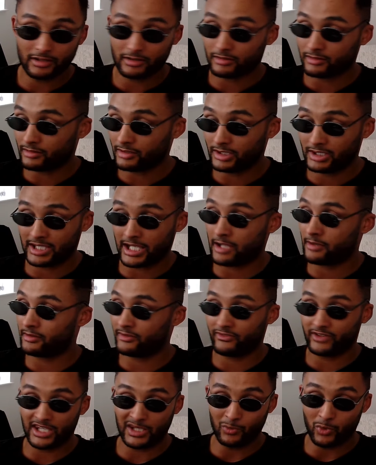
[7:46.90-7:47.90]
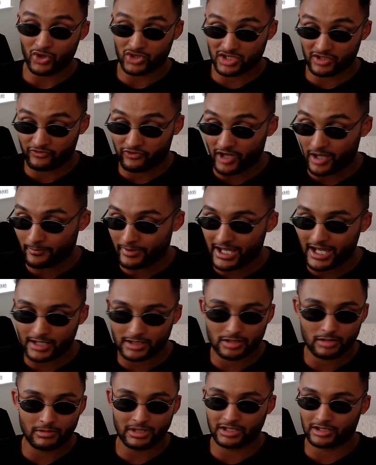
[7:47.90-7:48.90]
he watched the fight back, so
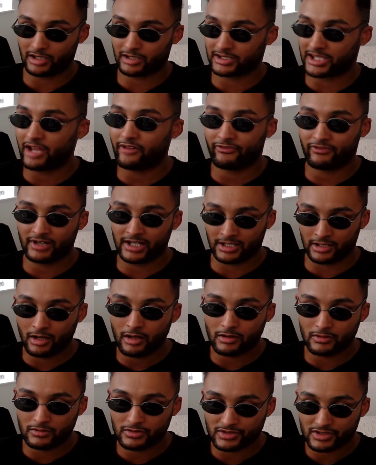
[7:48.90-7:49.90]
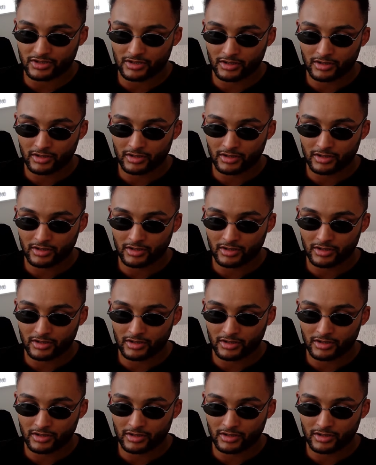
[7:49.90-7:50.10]
he definitely knows.